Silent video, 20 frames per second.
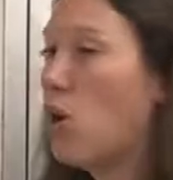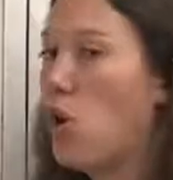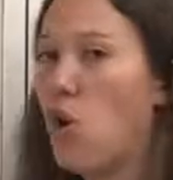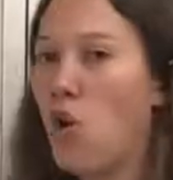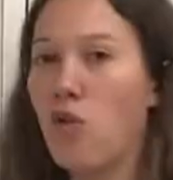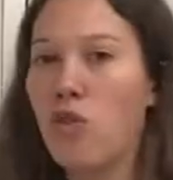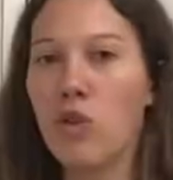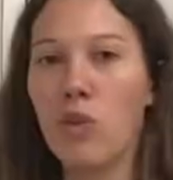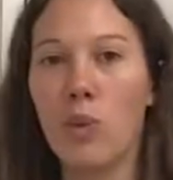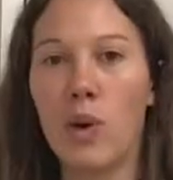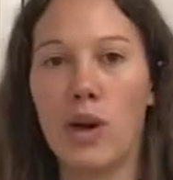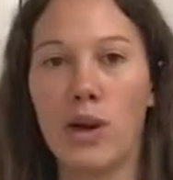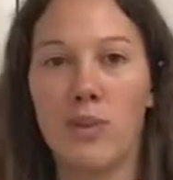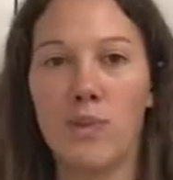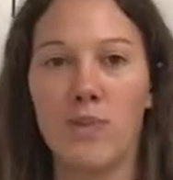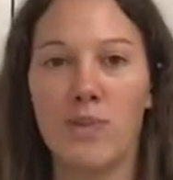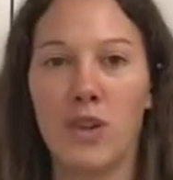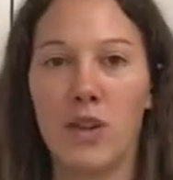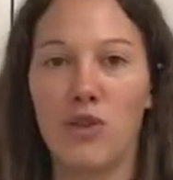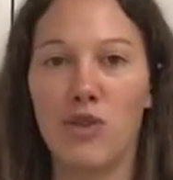over
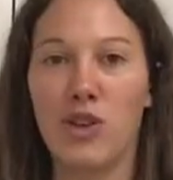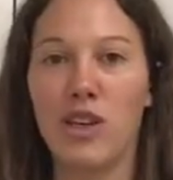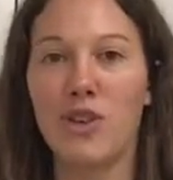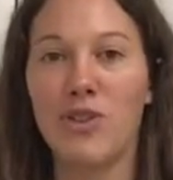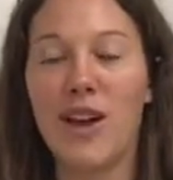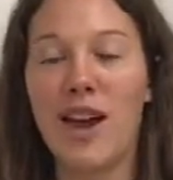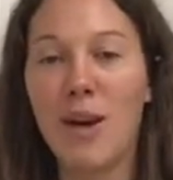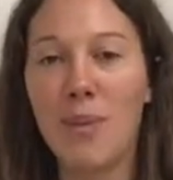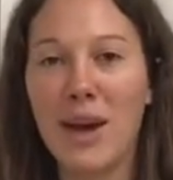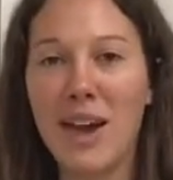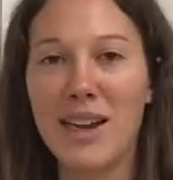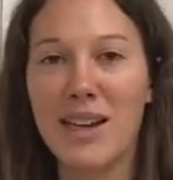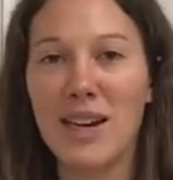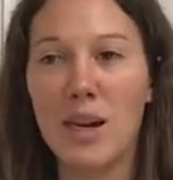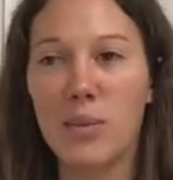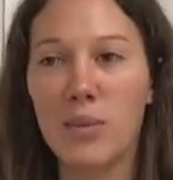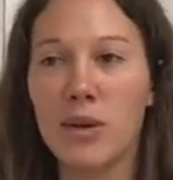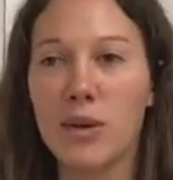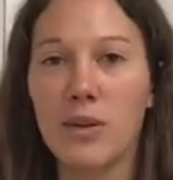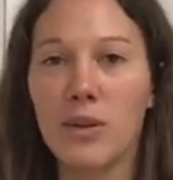1. If you divide
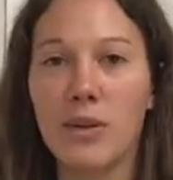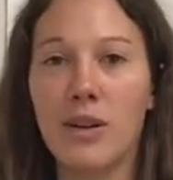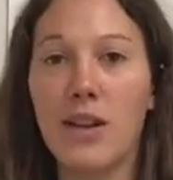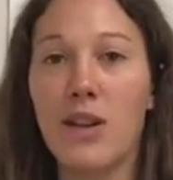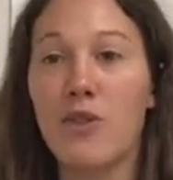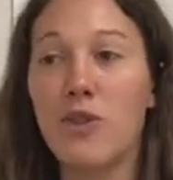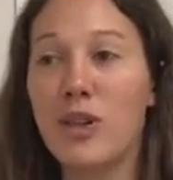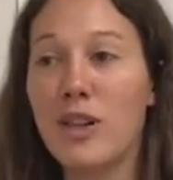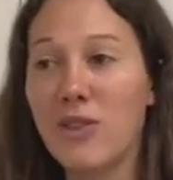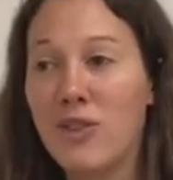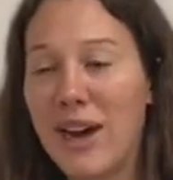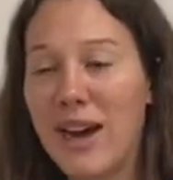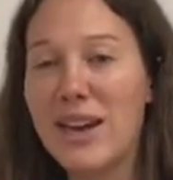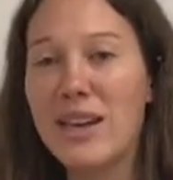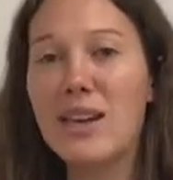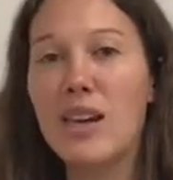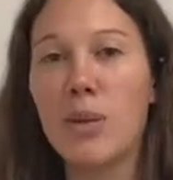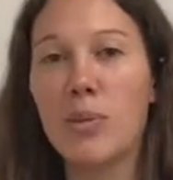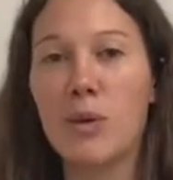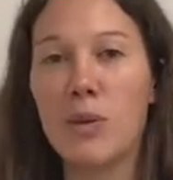
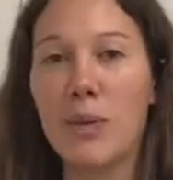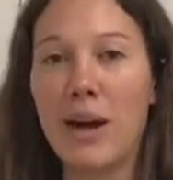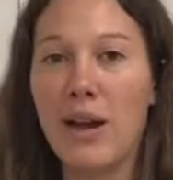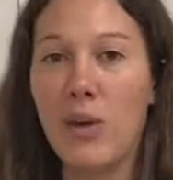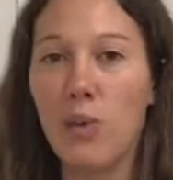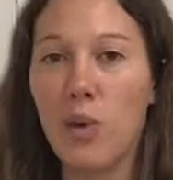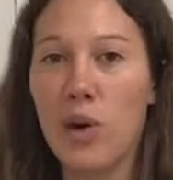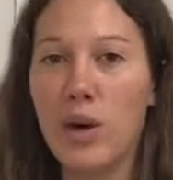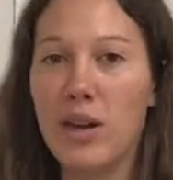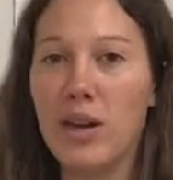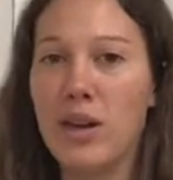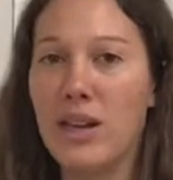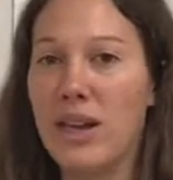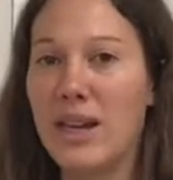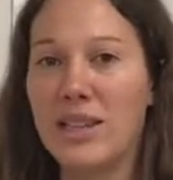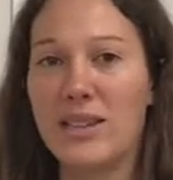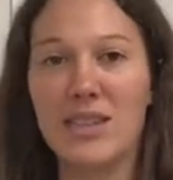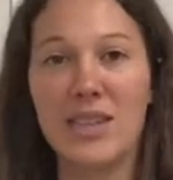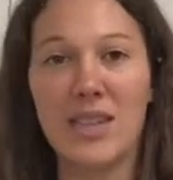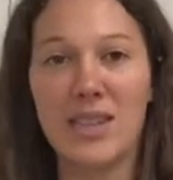a number by 1,
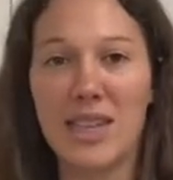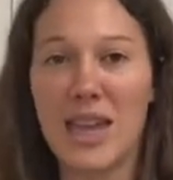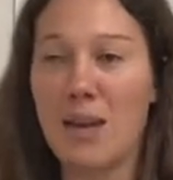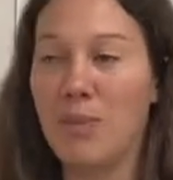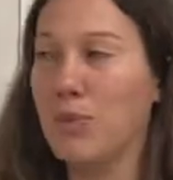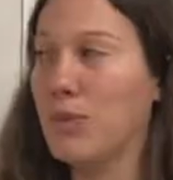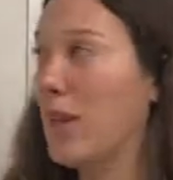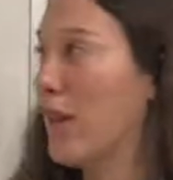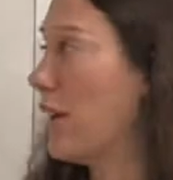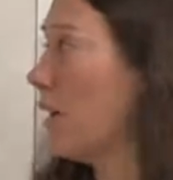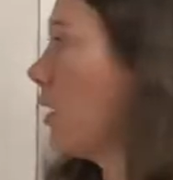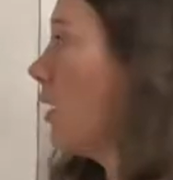it's the same thing.